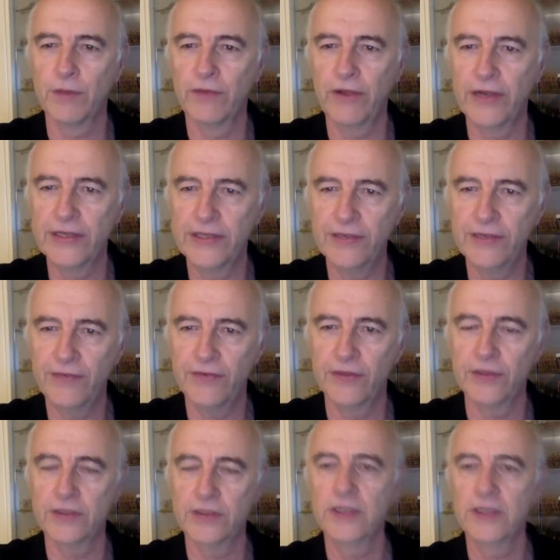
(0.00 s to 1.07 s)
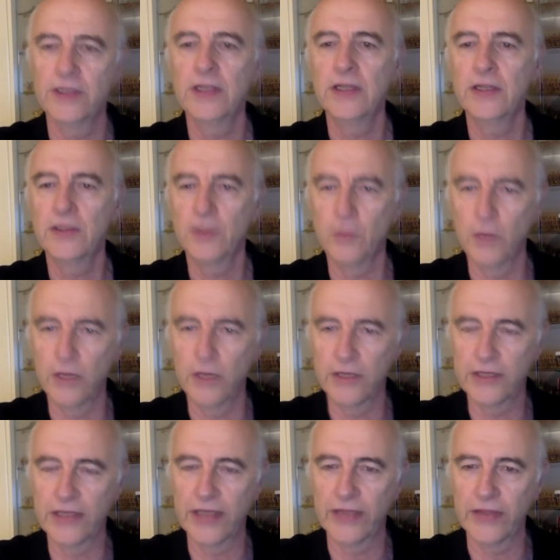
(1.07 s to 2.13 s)
very different to work
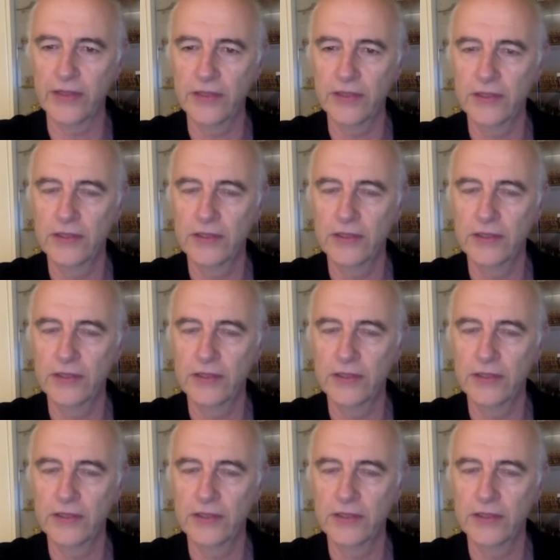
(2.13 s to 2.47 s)
together,